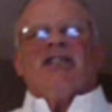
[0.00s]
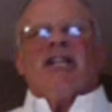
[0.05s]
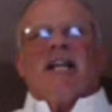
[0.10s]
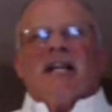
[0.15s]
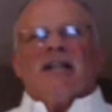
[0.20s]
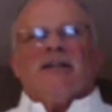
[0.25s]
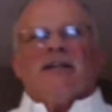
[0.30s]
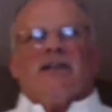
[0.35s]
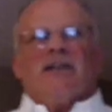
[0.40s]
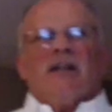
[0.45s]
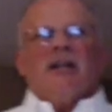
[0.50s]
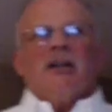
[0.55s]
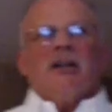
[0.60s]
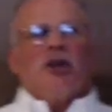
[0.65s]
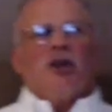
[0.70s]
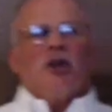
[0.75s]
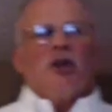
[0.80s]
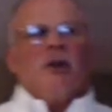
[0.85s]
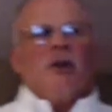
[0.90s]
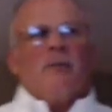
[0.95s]
things
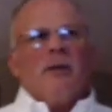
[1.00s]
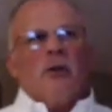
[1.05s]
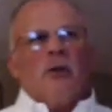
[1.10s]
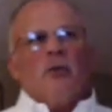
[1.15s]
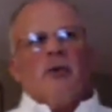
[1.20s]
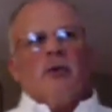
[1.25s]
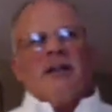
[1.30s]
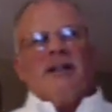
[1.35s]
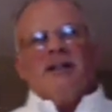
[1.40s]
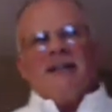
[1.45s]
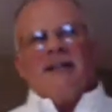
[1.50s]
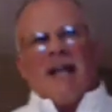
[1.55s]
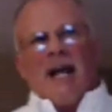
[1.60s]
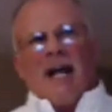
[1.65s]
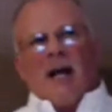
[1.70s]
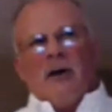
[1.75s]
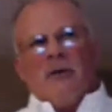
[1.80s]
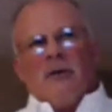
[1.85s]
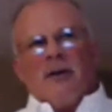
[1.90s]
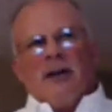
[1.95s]
should be written
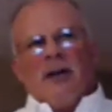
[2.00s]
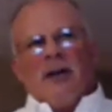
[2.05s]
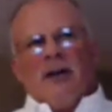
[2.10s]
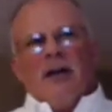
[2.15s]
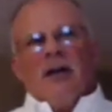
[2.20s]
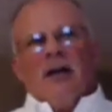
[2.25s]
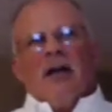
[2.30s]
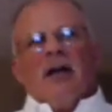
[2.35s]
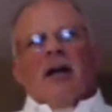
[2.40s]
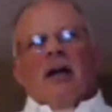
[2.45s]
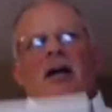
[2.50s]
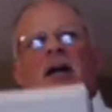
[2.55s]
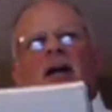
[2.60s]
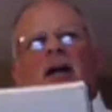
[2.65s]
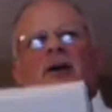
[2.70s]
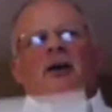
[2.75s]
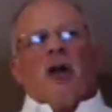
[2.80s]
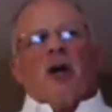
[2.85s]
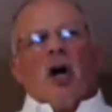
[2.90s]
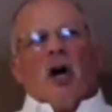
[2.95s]
down,
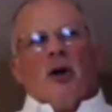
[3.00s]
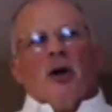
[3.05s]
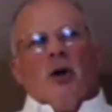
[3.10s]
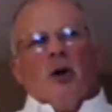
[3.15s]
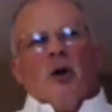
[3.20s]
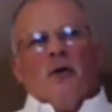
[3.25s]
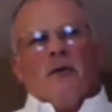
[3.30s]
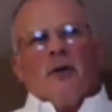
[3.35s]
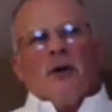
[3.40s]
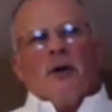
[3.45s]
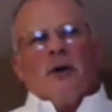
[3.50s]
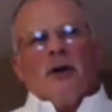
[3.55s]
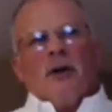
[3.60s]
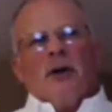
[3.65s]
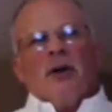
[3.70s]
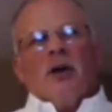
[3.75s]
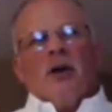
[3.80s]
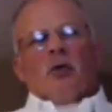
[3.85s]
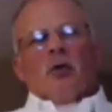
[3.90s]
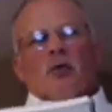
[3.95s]
gone over,
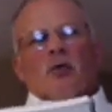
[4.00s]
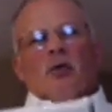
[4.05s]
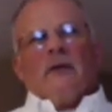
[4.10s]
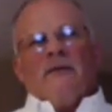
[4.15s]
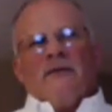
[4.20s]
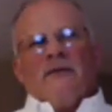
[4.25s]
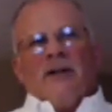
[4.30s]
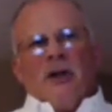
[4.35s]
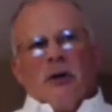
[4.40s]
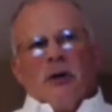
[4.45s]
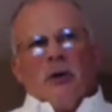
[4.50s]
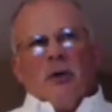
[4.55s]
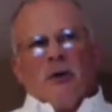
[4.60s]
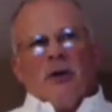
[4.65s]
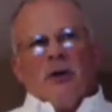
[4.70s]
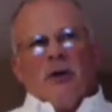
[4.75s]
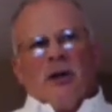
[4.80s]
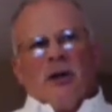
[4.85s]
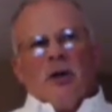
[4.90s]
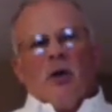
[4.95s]

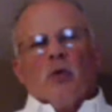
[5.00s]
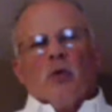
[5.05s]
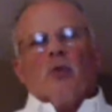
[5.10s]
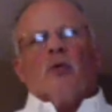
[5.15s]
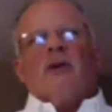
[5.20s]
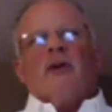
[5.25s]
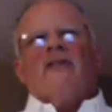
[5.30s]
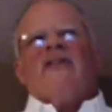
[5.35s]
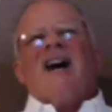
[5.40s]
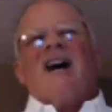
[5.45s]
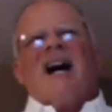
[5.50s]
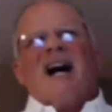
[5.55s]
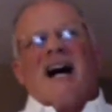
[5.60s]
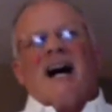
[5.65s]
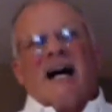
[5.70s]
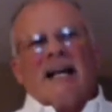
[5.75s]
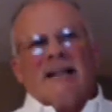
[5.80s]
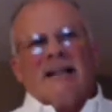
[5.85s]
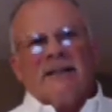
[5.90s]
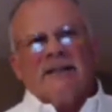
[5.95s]
reviewed,
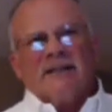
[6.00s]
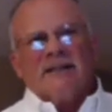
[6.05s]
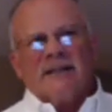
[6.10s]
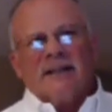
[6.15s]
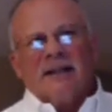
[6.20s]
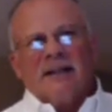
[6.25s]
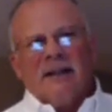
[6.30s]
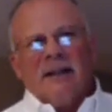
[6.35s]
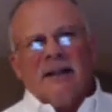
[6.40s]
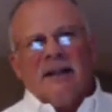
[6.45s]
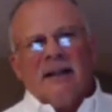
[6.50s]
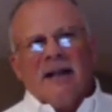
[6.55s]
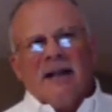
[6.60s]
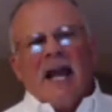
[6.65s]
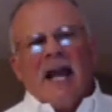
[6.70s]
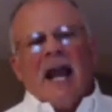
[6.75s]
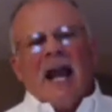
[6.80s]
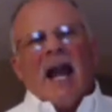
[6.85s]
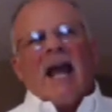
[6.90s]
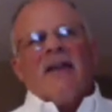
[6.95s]
revised,
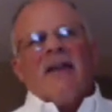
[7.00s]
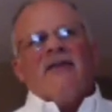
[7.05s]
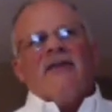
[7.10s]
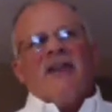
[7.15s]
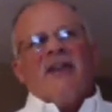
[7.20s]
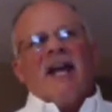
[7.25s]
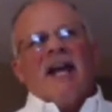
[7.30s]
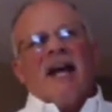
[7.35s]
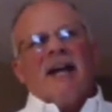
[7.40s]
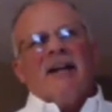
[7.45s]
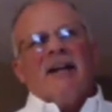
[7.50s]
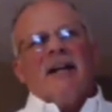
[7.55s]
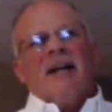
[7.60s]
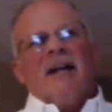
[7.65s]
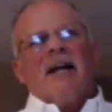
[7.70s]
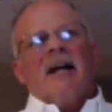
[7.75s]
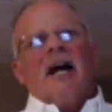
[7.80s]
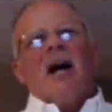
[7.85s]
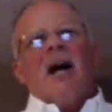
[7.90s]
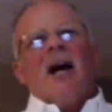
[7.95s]
and then
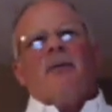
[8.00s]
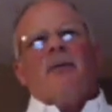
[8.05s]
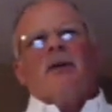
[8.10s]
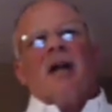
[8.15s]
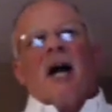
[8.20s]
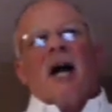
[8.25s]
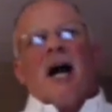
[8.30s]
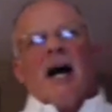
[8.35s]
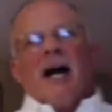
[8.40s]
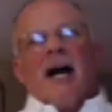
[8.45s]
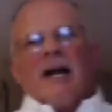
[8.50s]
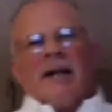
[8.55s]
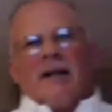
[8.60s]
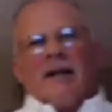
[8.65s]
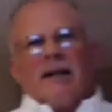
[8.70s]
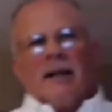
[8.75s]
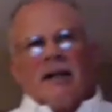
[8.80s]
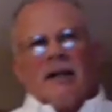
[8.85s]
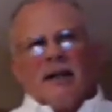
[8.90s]
applied.